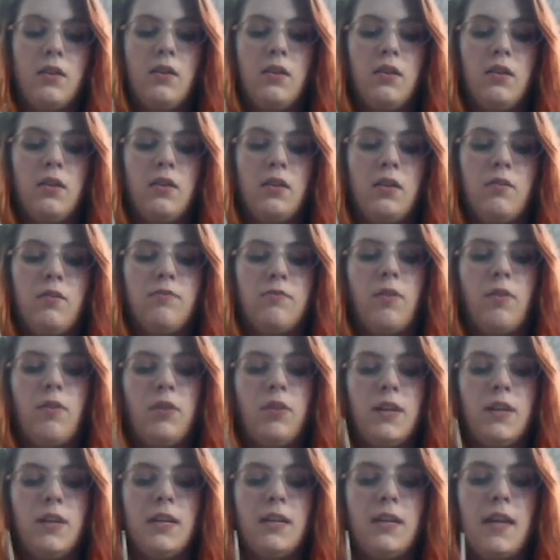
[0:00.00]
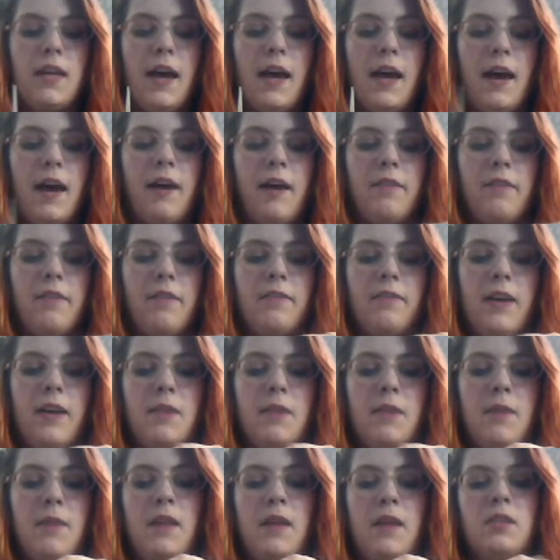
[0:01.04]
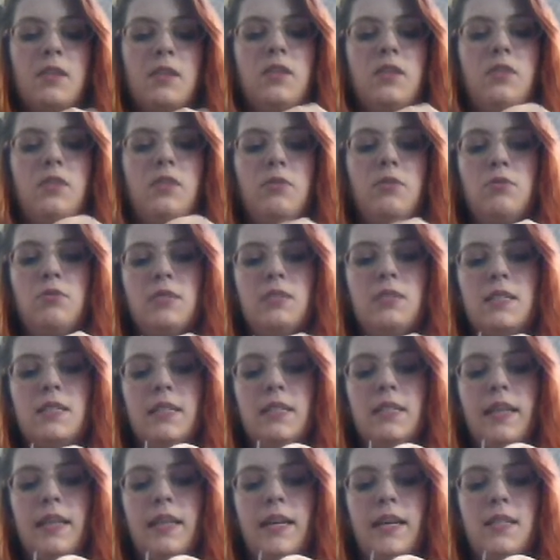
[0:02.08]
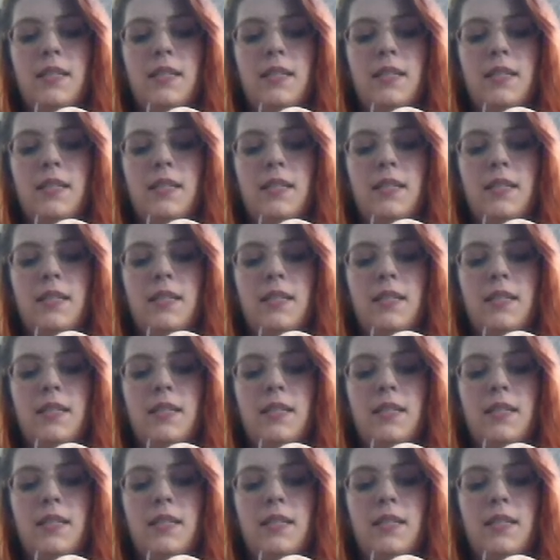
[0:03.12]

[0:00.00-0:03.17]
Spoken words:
Fold it in half and make 2 slits